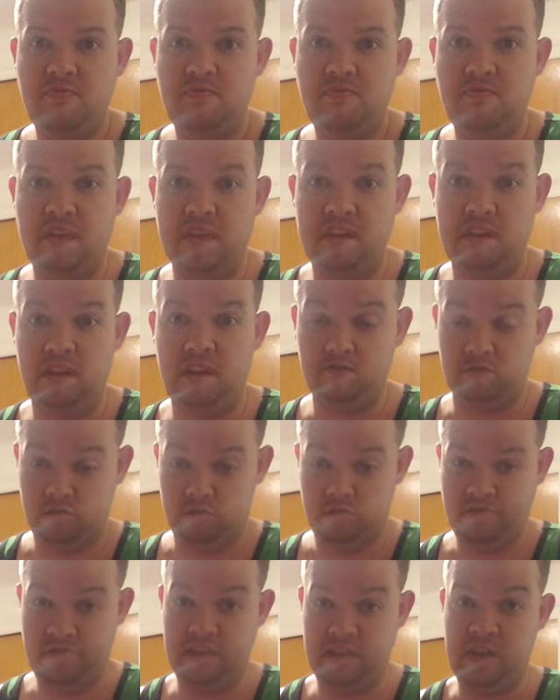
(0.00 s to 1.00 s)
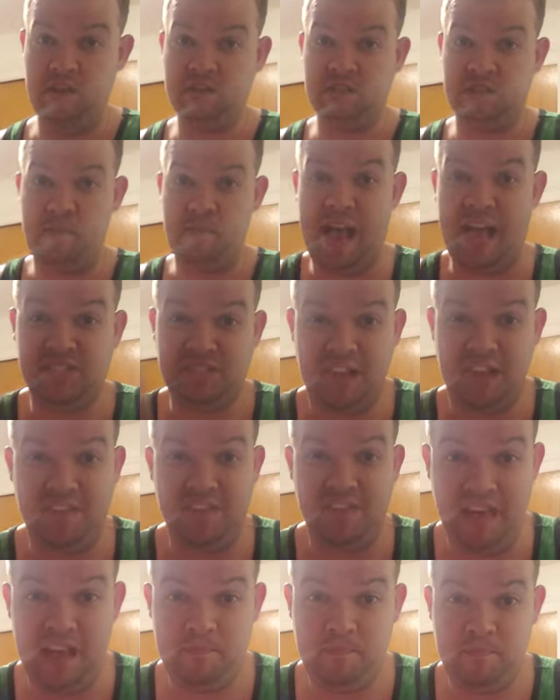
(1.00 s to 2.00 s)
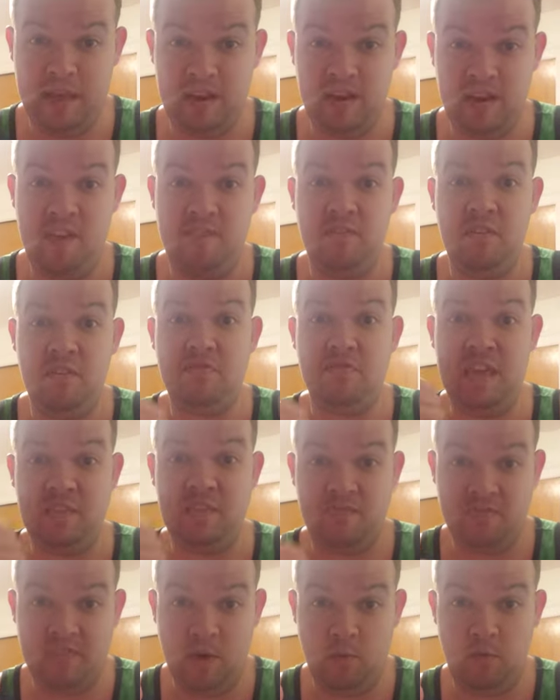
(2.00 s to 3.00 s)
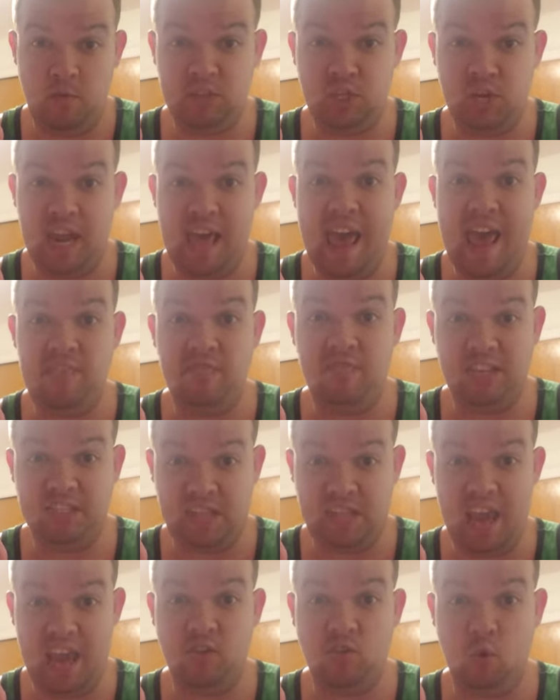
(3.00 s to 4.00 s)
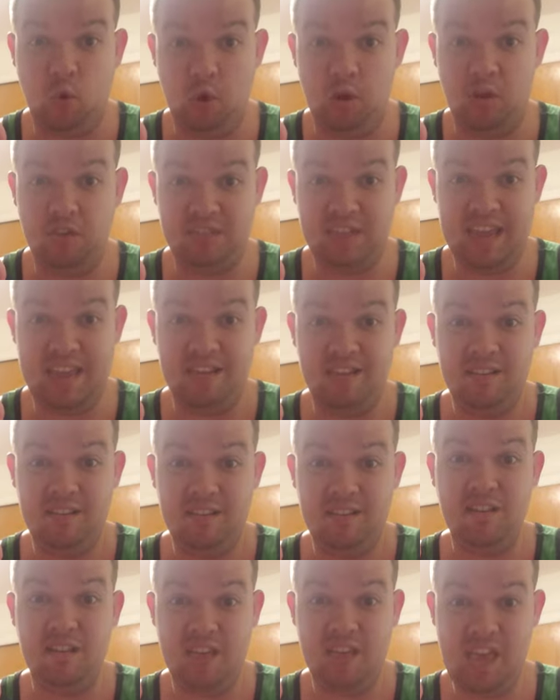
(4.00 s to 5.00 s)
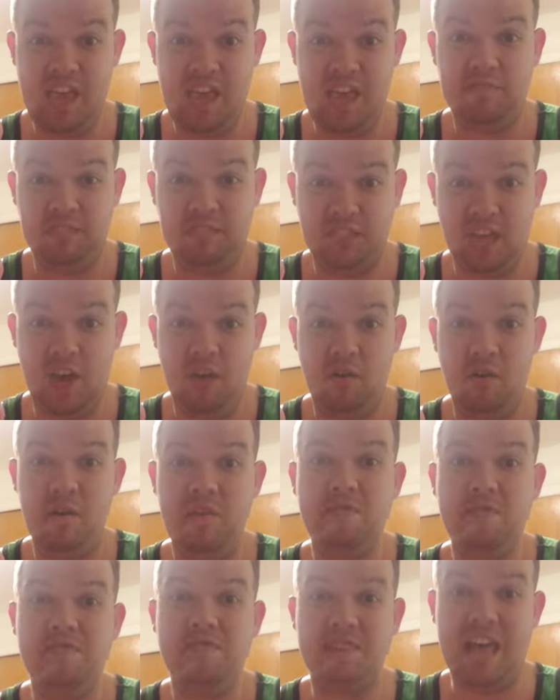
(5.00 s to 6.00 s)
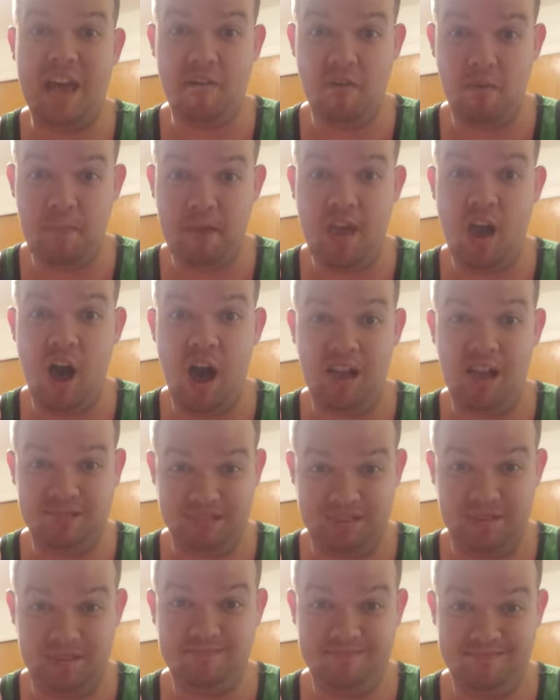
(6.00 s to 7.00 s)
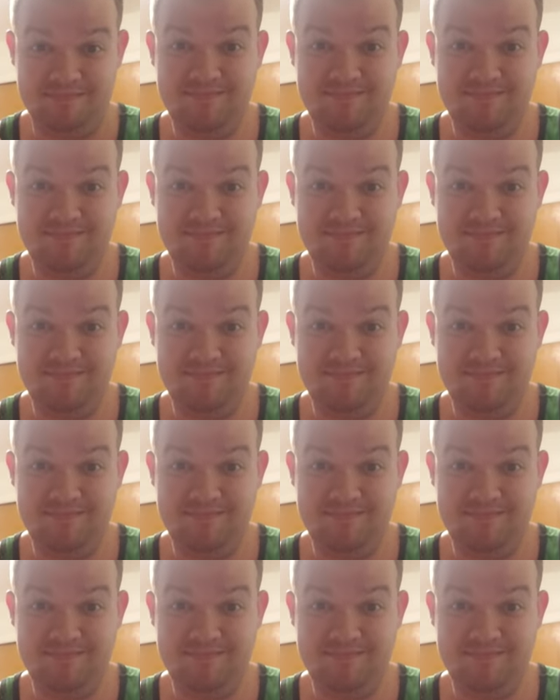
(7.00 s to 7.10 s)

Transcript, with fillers: then go then go smash that like button if you think that we should end this kind of cruelty. If so, that would be awesome.